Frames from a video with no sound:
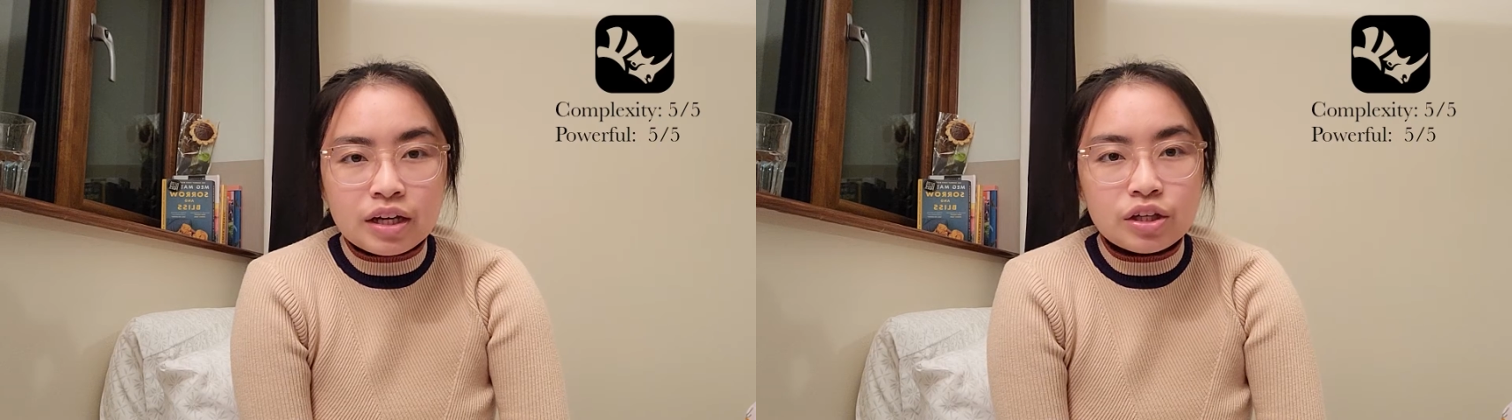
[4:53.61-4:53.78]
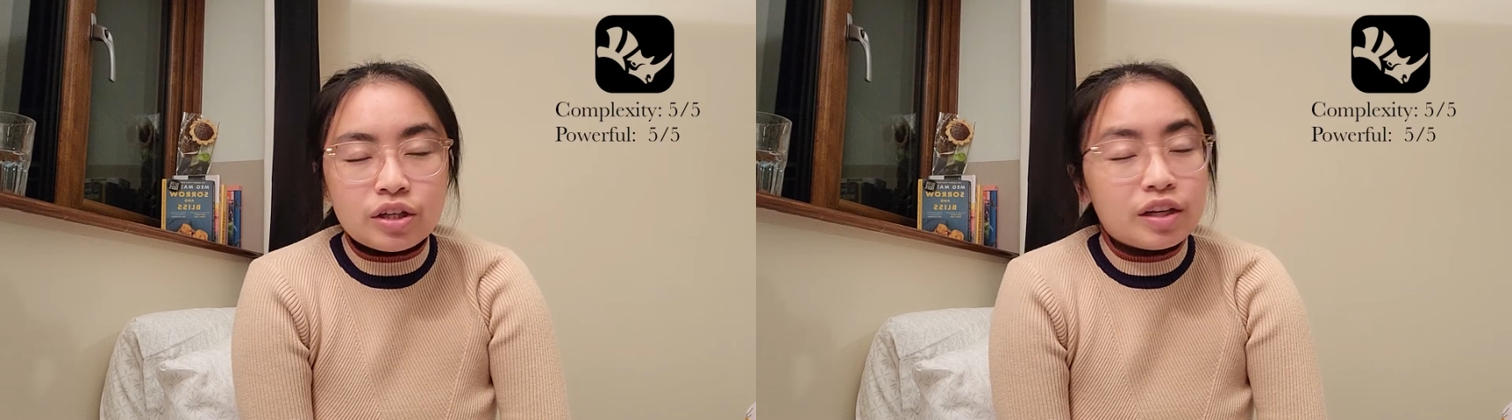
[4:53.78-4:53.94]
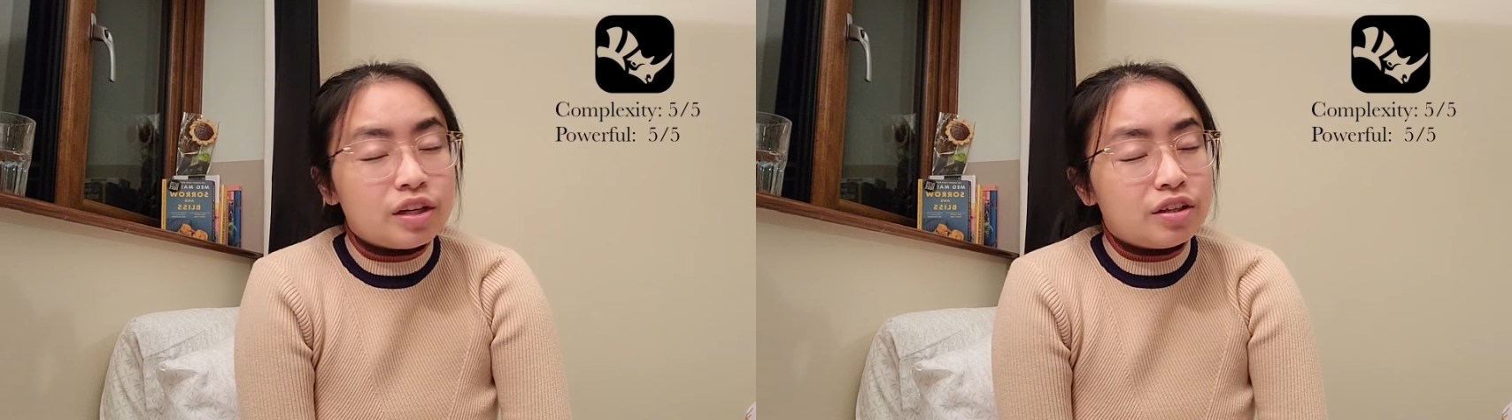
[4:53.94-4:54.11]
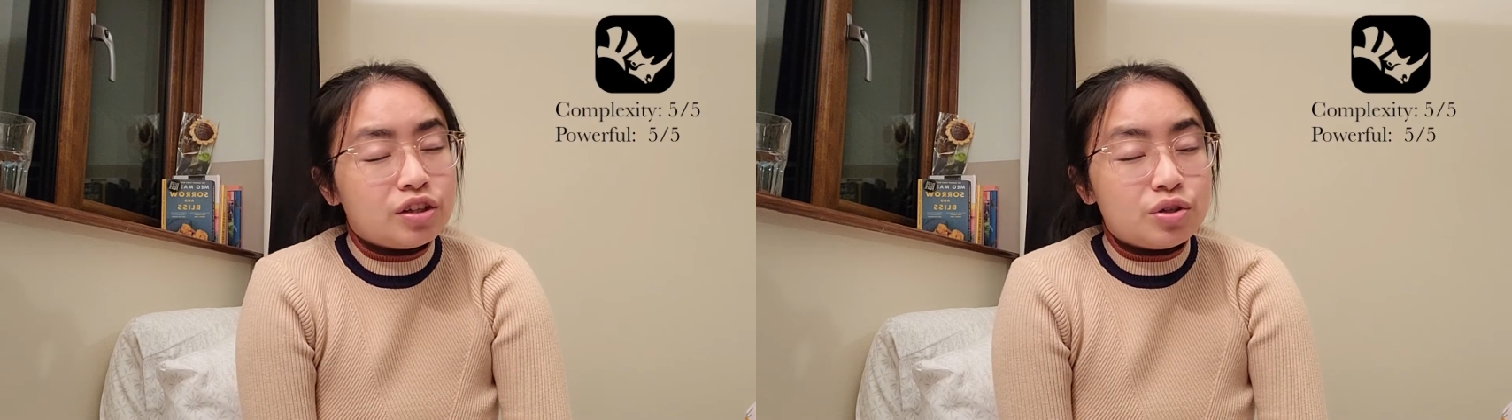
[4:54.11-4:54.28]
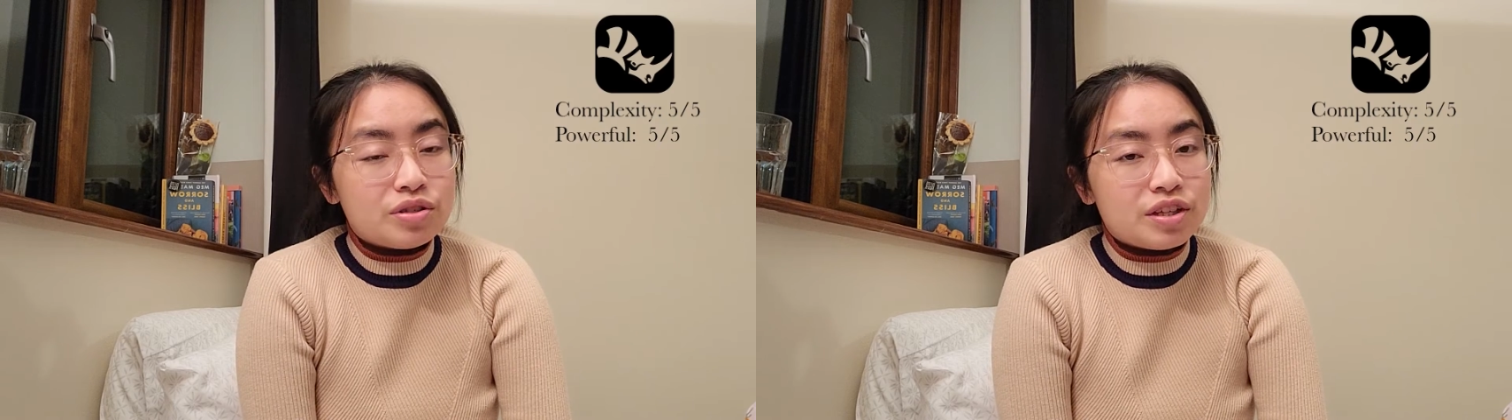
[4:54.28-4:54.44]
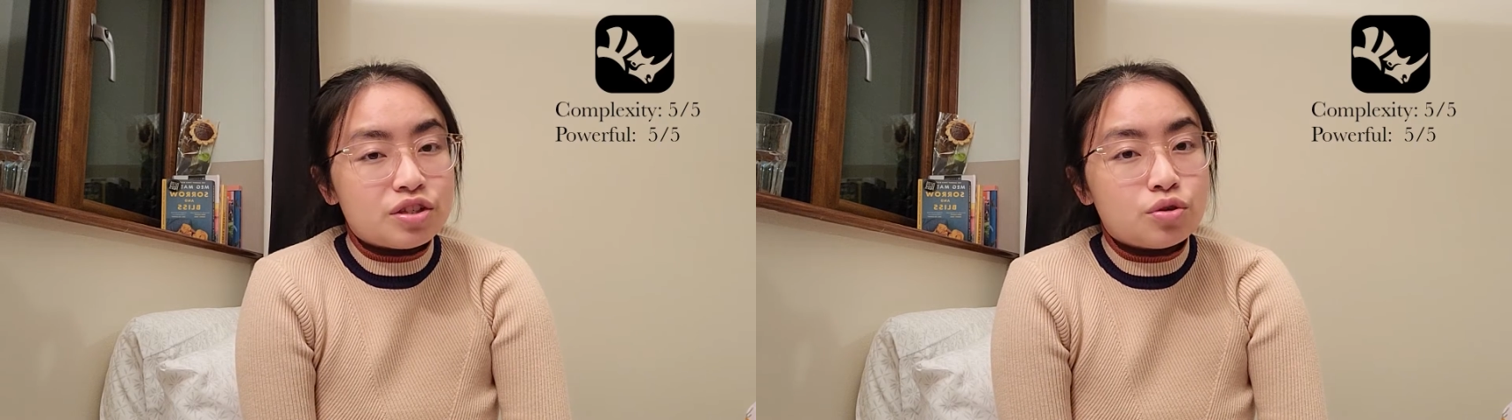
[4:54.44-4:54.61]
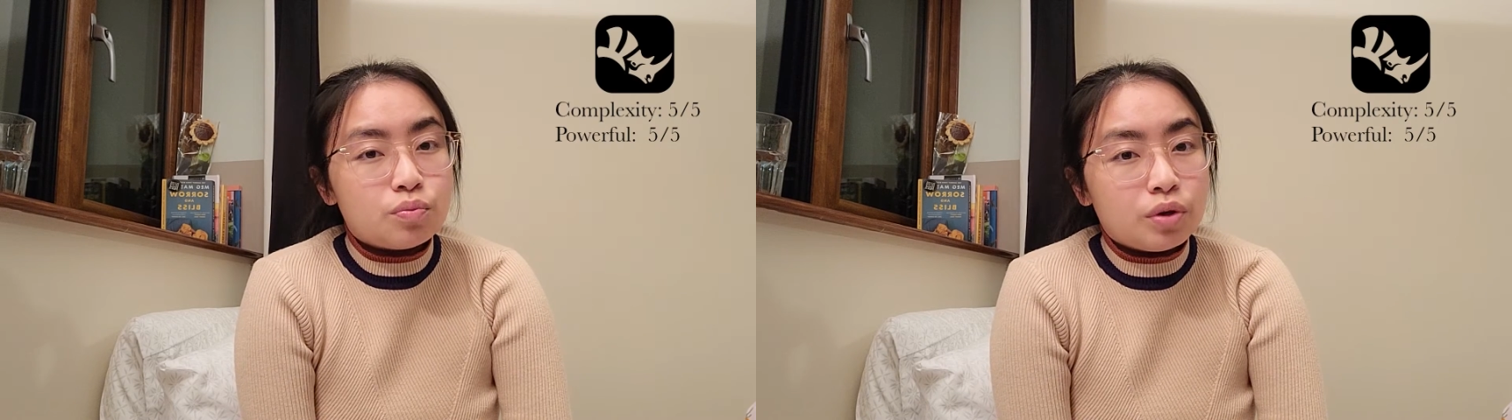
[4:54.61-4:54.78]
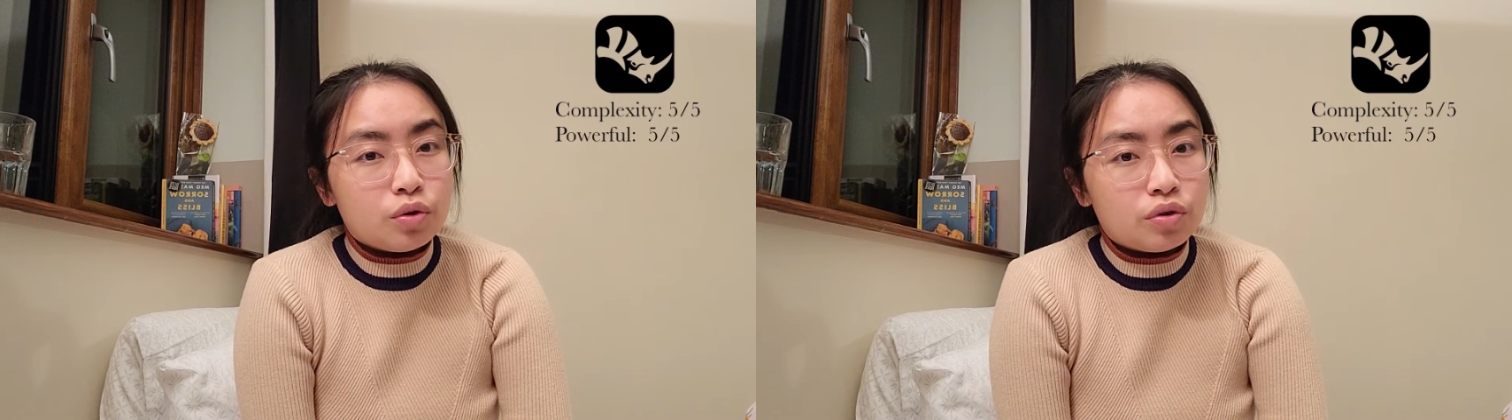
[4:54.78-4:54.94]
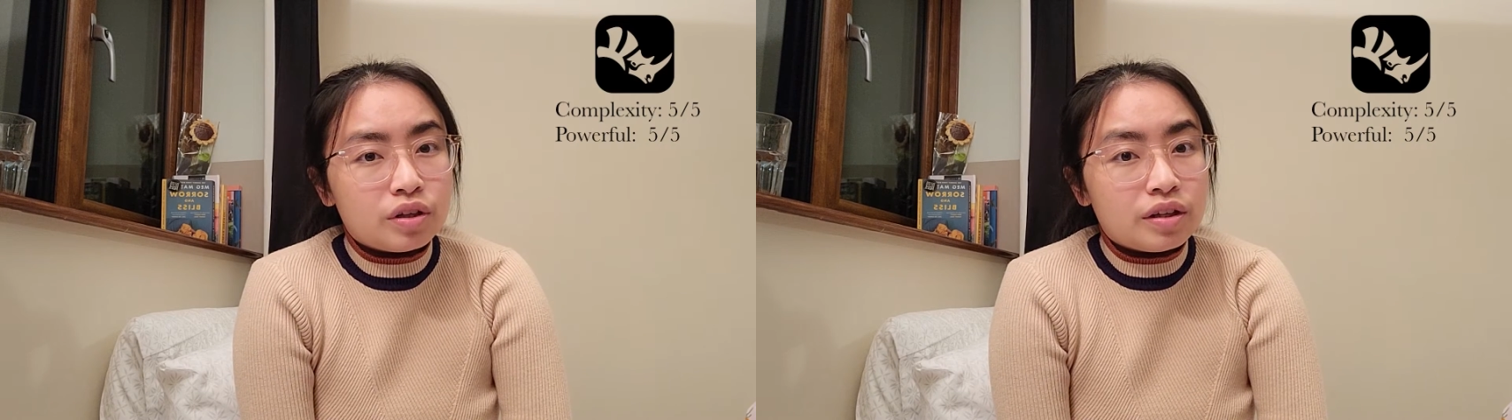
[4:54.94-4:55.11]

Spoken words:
You can use it to build